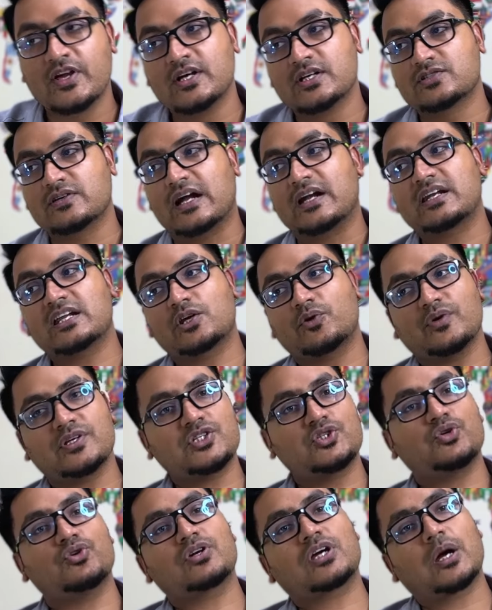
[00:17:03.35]
So I'd
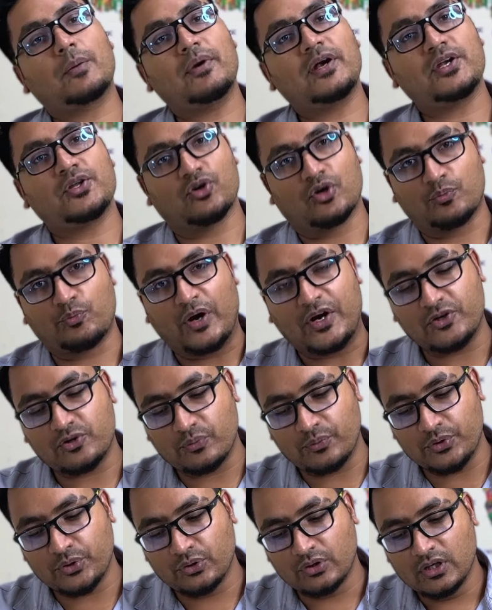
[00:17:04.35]
request you to comment your point of
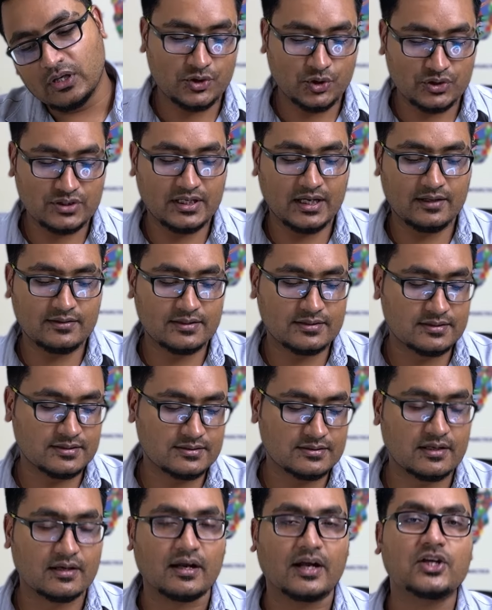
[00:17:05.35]
view. Do you think this is
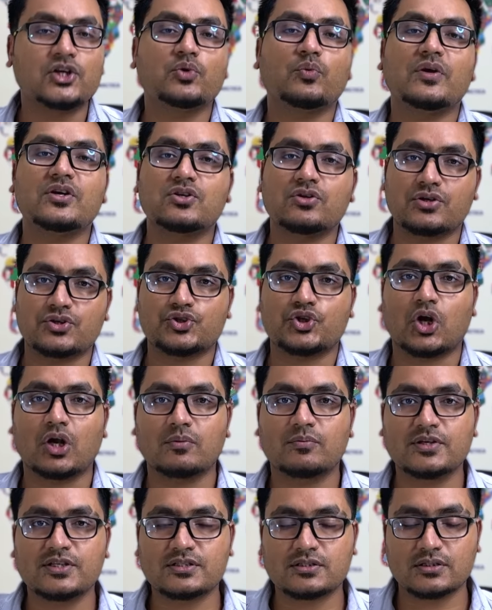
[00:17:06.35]
the right way to
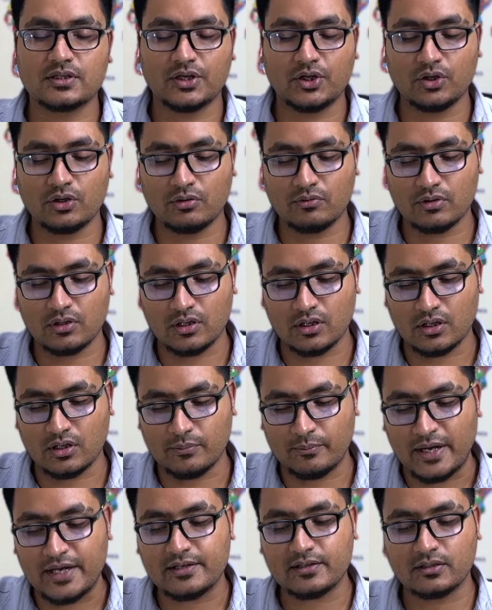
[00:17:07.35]
resolve this
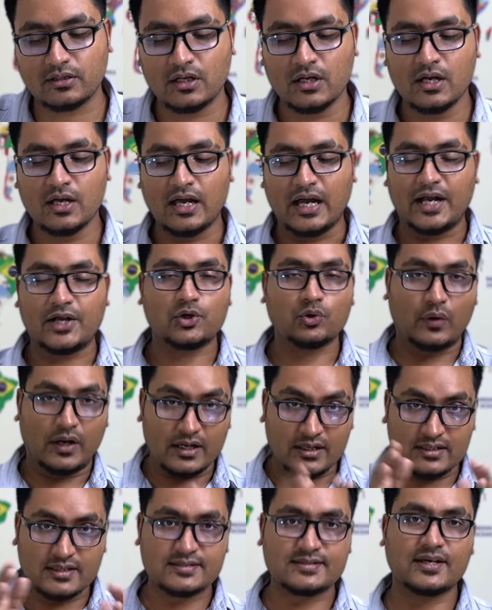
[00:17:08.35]
matter and to
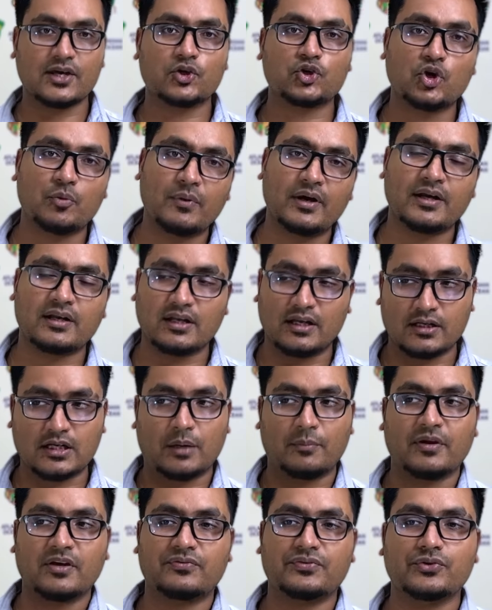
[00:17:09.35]
end this argument in
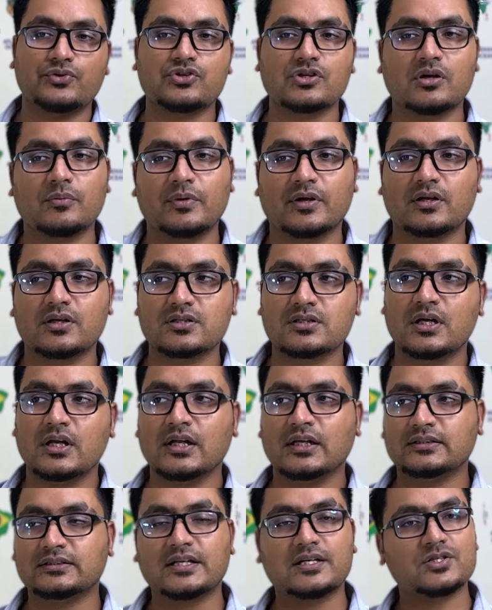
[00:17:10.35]
coming future? Because
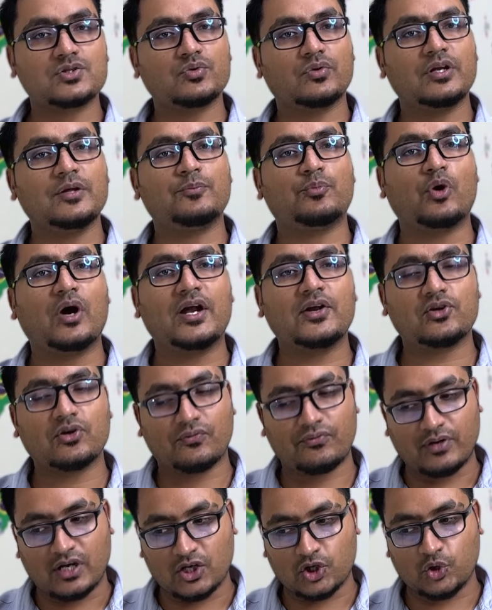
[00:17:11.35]
there is no any point
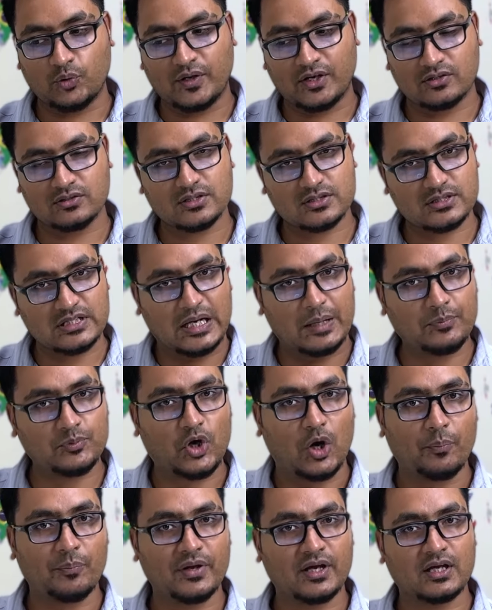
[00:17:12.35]
of arguing on the same
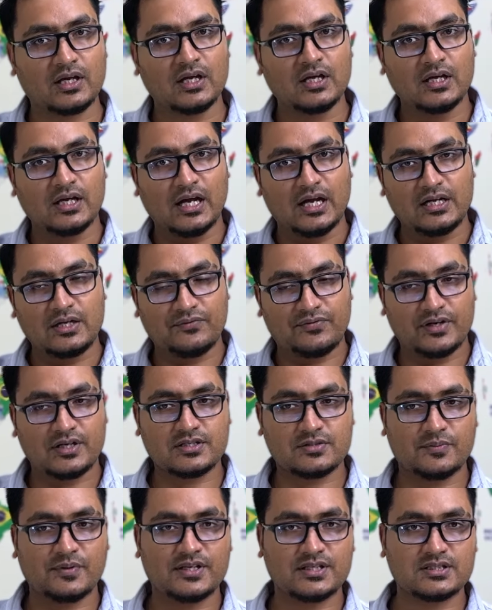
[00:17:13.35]
topic in different
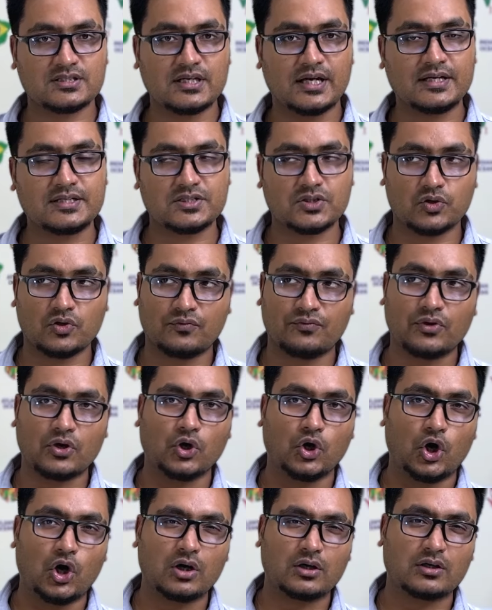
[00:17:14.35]
states for
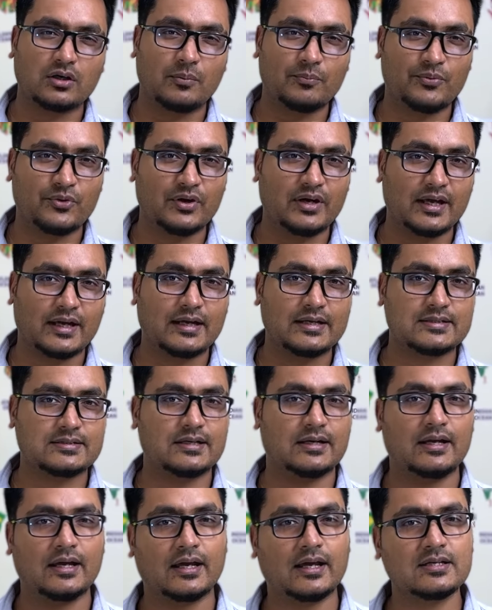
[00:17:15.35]
long term, for decades
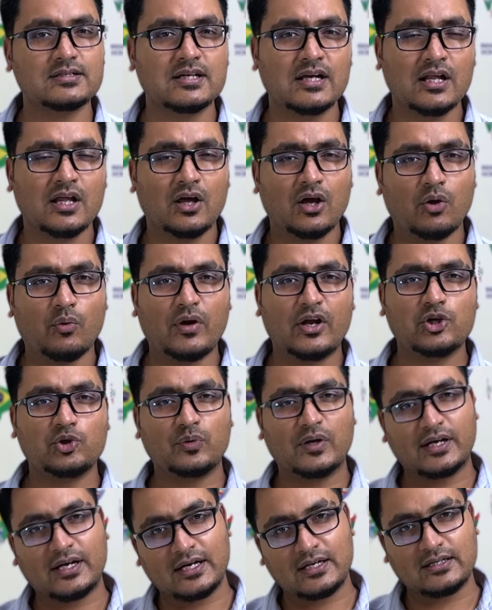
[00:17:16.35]
and decades, where you
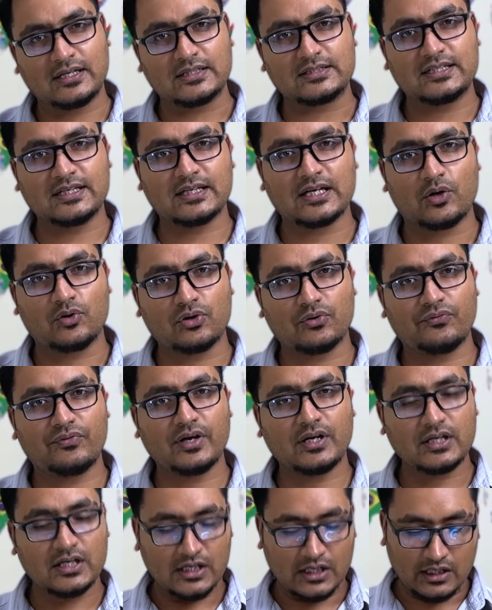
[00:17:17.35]
will get nothing out of
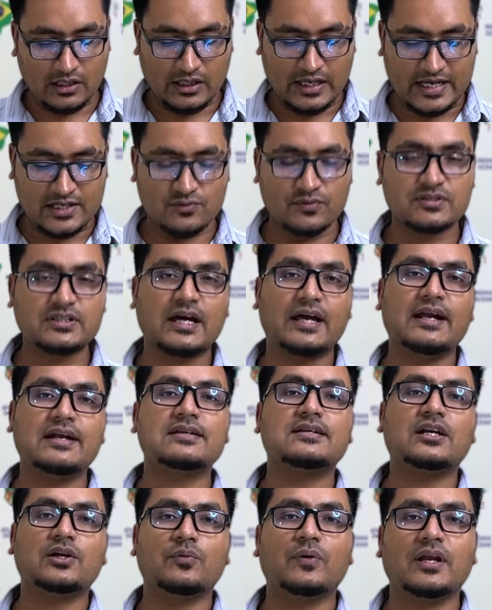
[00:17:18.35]
it. Actually the
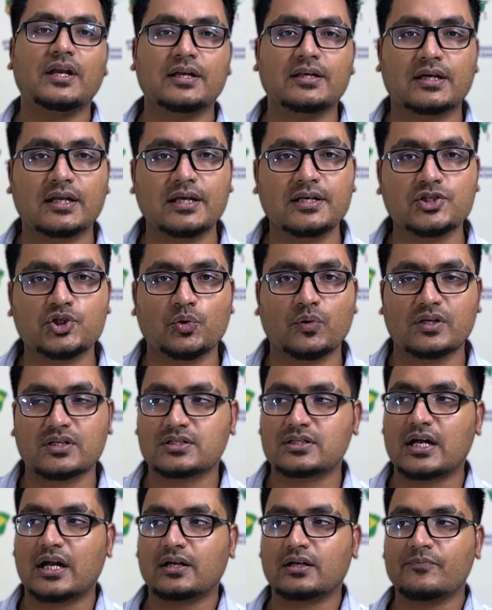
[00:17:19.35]
hatred will increase. You will
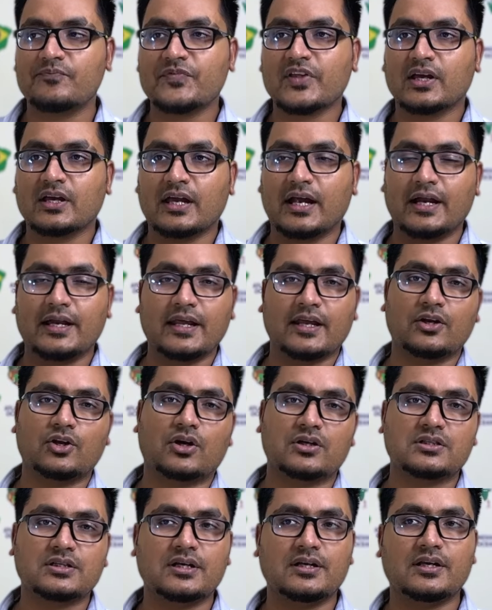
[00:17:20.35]
start hating
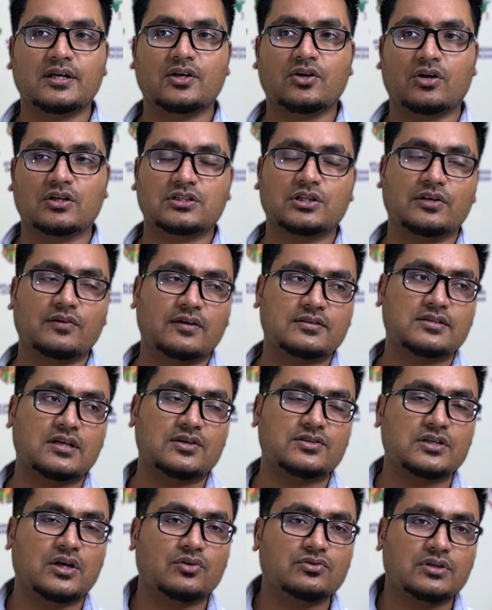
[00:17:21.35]
North Indians are
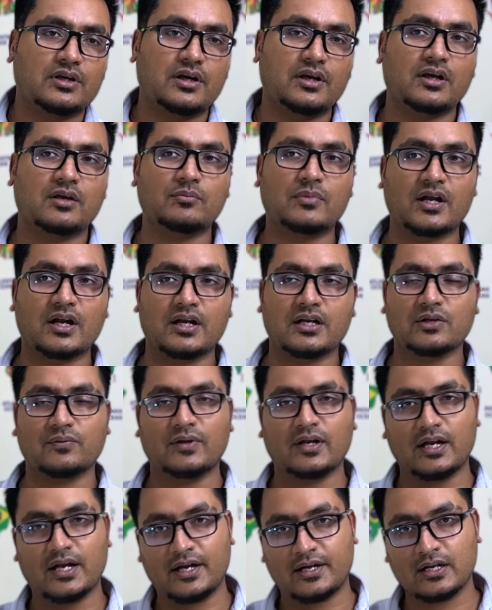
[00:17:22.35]
South Indian, Marathi
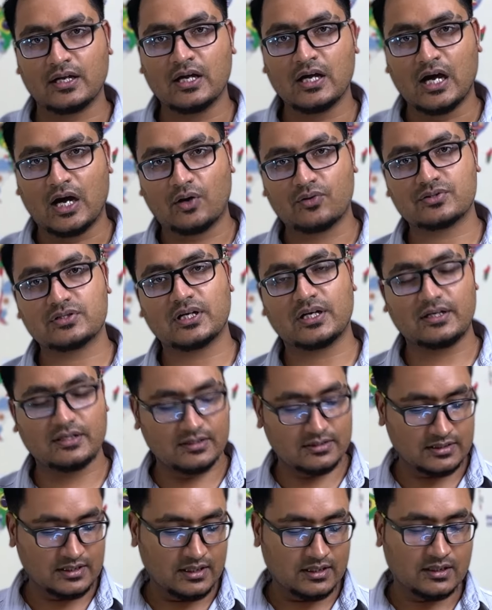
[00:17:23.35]
will hate,
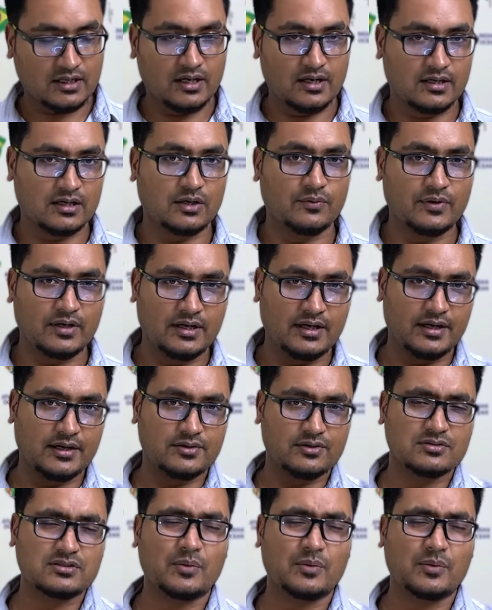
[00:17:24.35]
outsiders, Karnataka will hate.